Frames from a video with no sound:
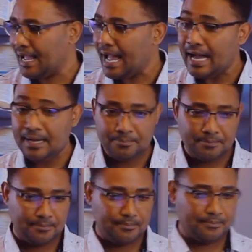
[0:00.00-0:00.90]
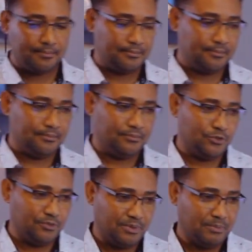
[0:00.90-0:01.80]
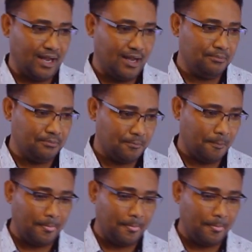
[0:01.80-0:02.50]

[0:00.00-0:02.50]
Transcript: Ham. Remember Ham?